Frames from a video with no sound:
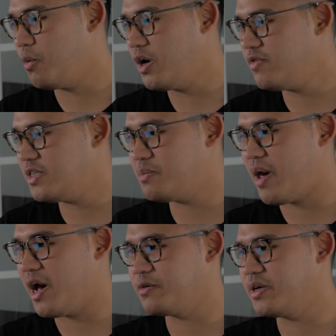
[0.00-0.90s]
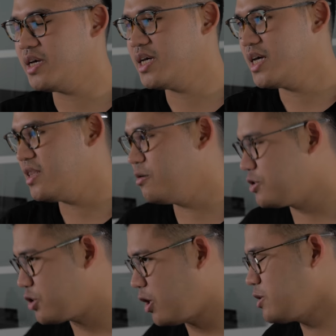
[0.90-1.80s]
one of these battery, the
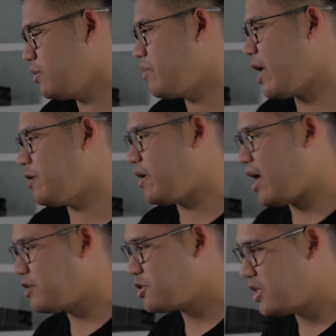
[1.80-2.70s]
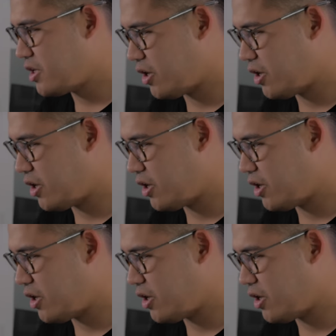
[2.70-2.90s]
rechargeable battery actually